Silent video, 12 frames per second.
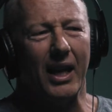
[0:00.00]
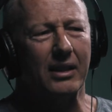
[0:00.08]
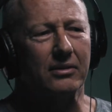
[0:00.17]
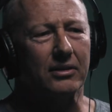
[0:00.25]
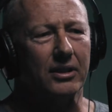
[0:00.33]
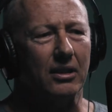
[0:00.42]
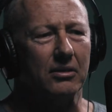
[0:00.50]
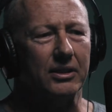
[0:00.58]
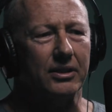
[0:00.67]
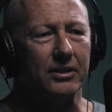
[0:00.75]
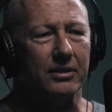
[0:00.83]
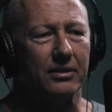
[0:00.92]
And so
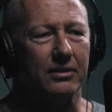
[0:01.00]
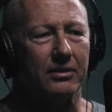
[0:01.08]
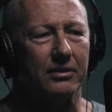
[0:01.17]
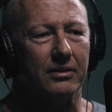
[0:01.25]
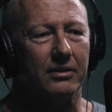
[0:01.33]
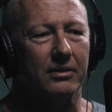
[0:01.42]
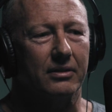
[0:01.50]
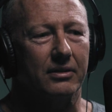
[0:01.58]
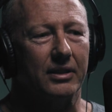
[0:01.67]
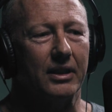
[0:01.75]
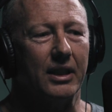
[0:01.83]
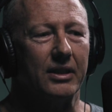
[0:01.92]
it
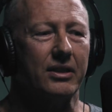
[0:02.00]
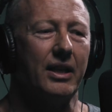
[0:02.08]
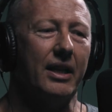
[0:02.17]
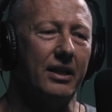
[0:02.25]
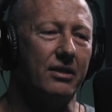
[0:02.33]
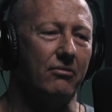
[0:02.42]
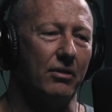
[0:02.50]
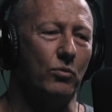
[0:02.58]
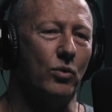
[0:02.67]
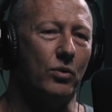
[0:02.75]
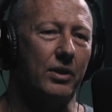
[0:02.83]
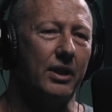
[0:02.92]
is a
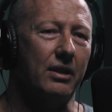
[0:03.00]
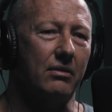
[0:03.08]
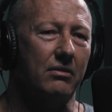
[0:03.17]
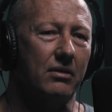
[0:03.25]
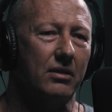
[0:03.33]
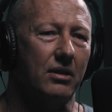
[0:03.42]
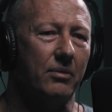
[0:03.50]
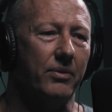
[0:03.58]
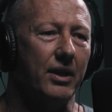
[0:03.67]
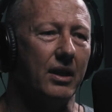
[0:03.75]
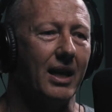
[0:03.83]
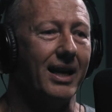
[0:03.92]
rewarding
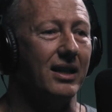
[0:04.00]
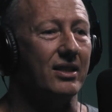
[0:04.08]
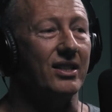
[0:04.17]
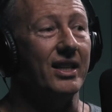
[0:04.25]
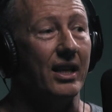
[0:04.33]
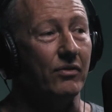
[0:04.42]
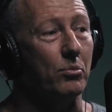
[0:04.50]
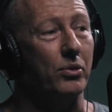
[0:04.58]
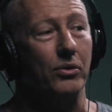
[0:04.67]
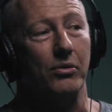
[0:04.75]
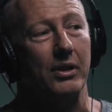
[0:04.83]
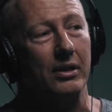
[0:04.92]
type thing, and it's never
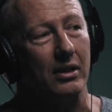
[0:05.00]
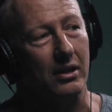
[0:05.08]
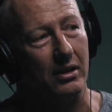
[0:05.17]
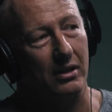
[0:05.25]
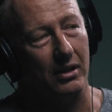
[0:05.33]
boring.